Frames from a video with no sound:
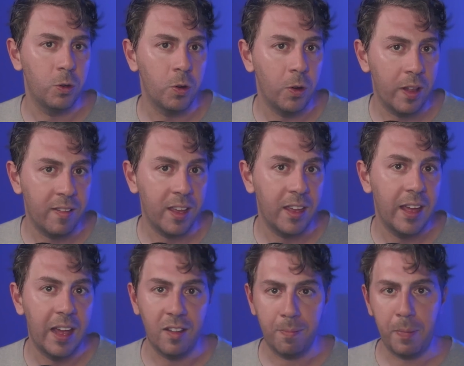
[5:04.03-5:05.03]
noisy,
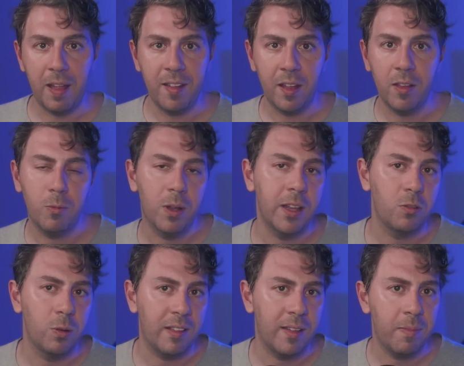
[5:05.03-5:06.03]
and it's basically willing
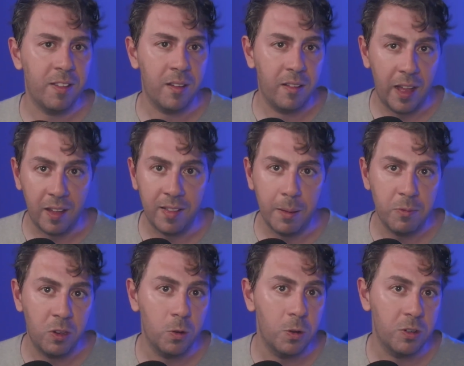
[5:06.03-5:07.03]
to accept,
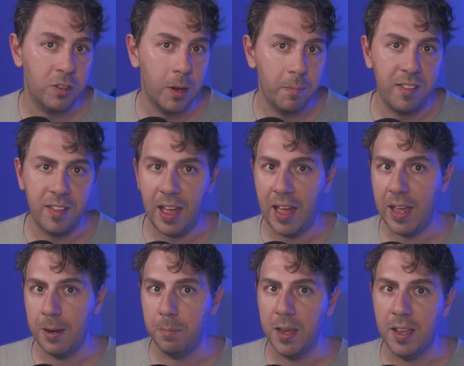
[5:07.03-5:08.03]
accept your jumps
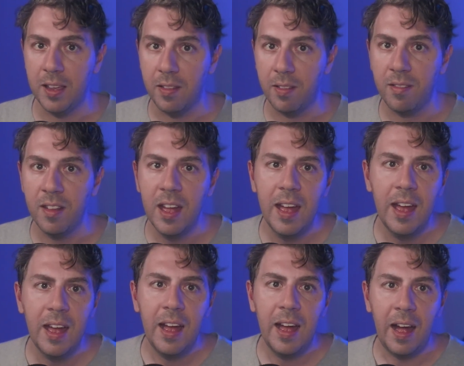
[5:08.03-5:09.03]
and beacons.
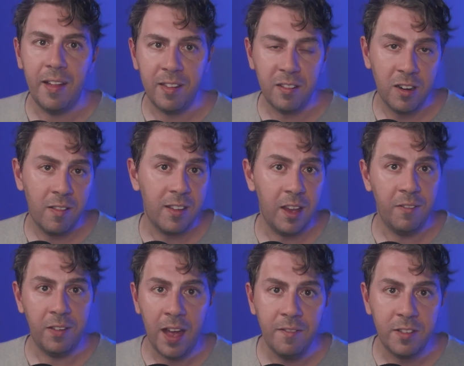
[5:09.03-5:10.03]
I'd suggest
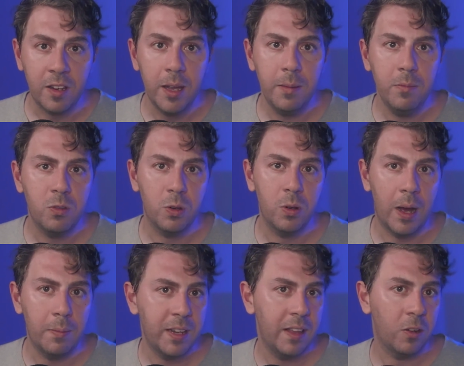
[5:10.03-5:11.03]
if you have time to
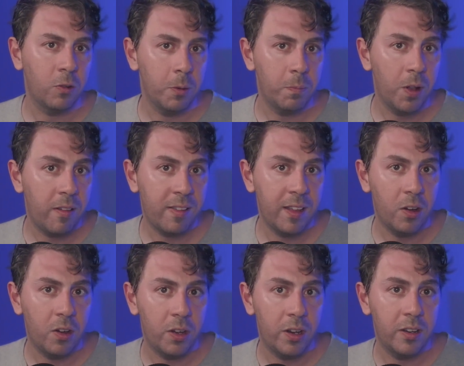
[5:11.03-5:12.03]
update the group policy
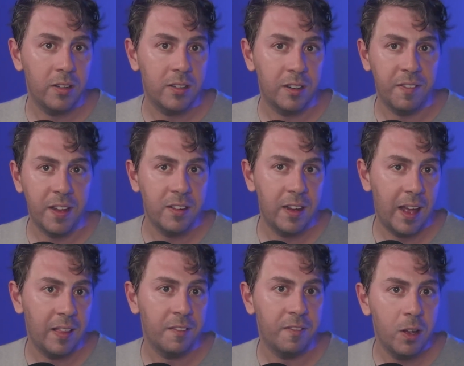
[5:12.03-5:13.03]
on Defender
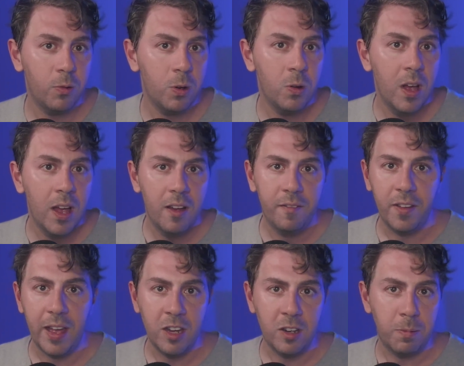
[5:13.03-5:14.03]
and the firewall
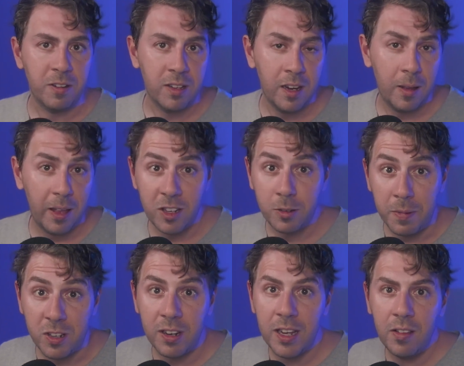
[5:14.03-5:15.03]
for each, machi each
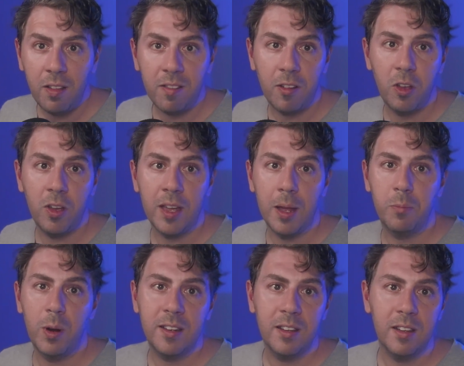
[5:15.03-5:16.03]
machine so you can
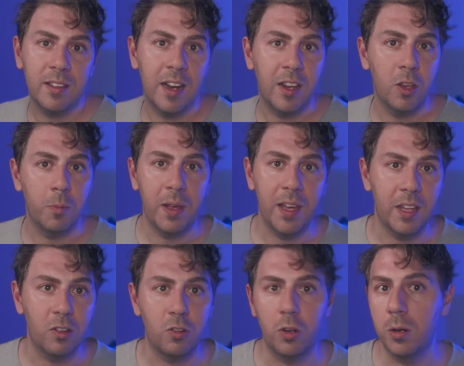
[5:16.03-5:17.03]
practice getting your
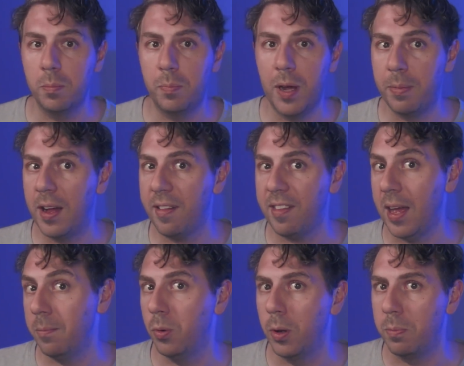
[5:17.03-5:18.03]
beacon to bypass
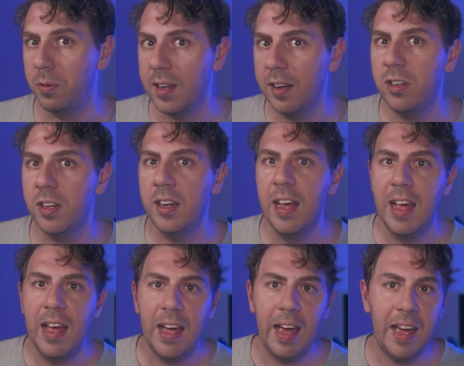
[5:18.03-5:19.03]
endpoint protection
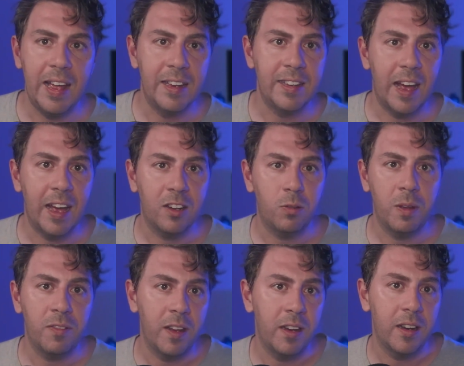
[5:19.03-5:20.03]
and act
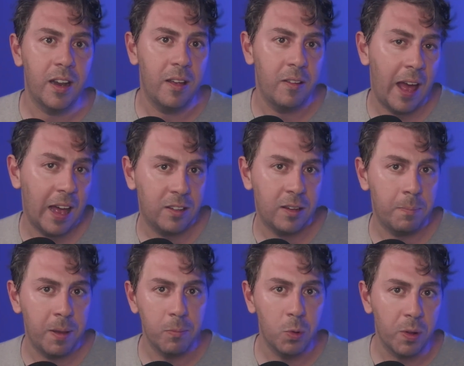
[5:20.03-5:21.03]
within act a
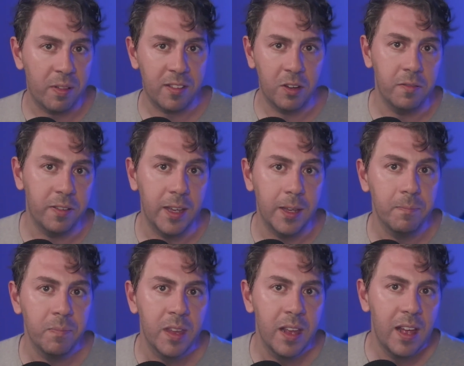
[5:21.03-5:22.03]
bit more stealthy.
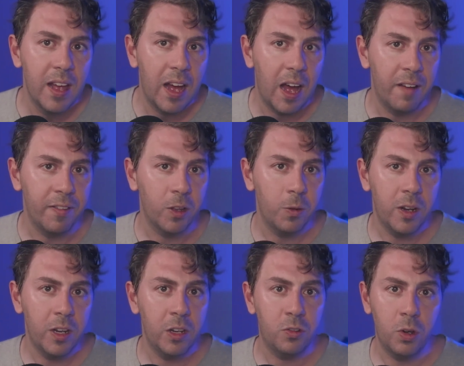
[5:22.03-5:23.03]
I've
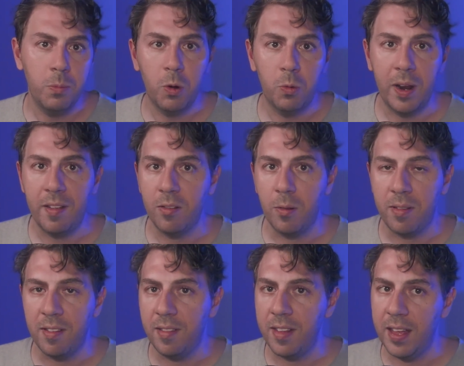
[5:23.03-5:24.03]
included two more
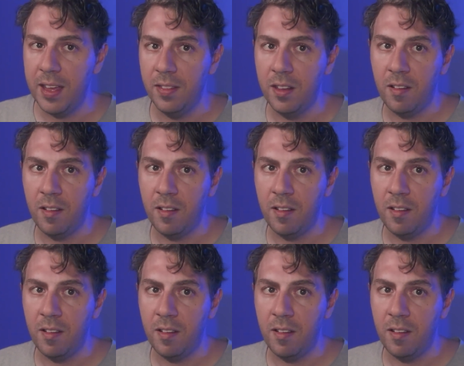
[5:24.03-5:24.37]
resources here in the